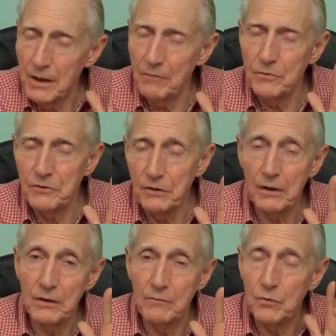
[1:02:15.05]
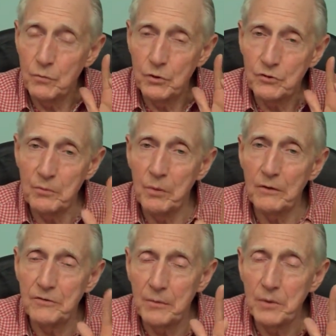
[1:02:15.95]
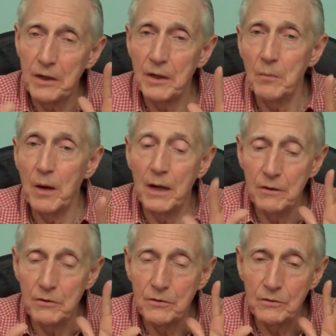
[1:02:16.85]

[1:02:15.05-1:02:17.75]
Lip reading: Never is the end of it. When you suppress something in the body that